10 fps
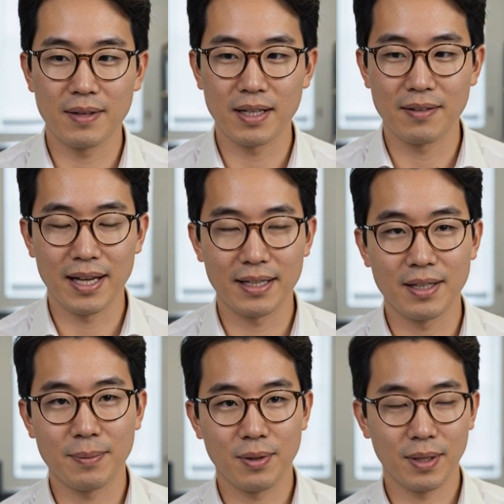In advanced
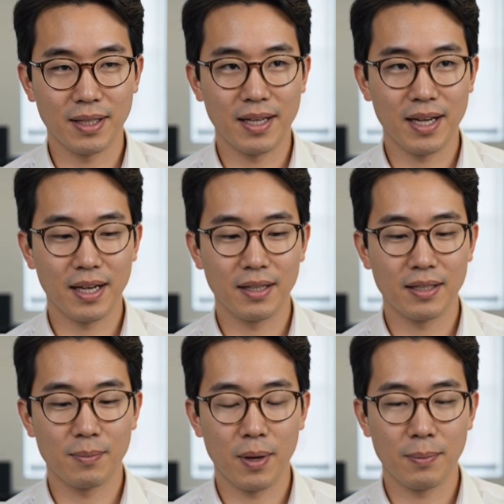computing,
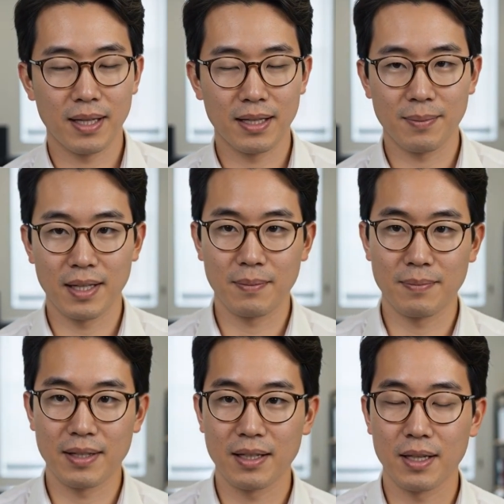this property has
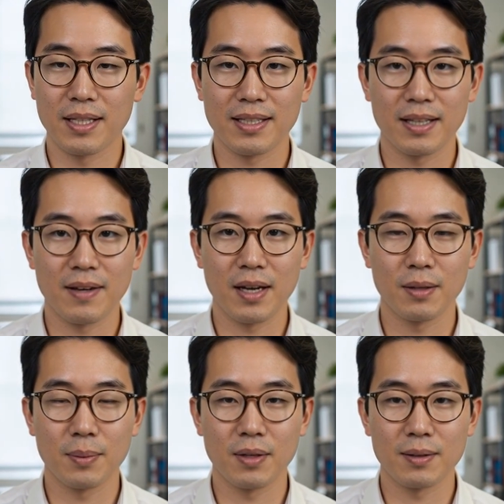become increasingly
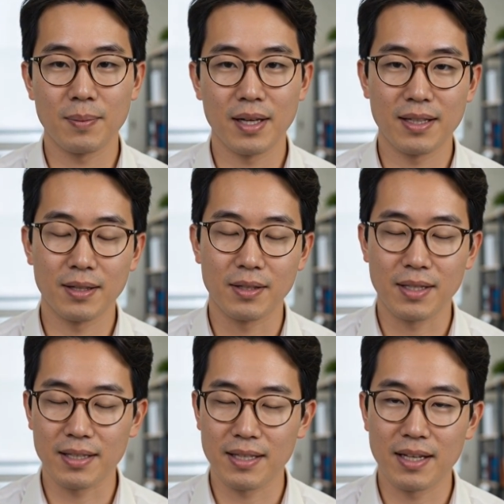valuable as processors
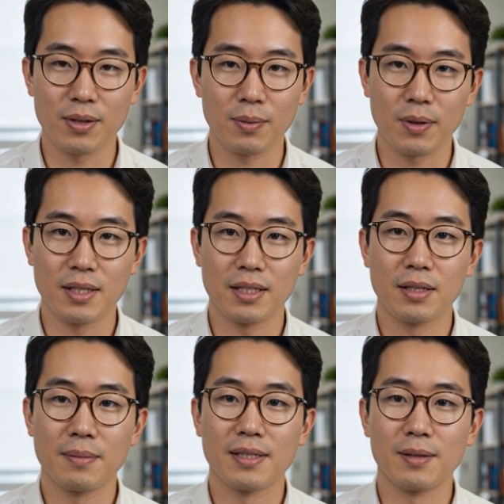continue pushing the
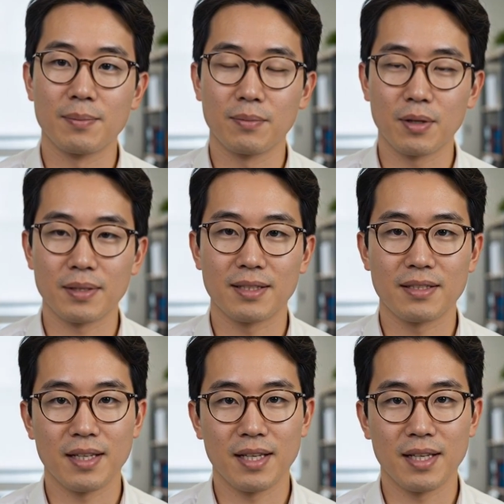limits of performance.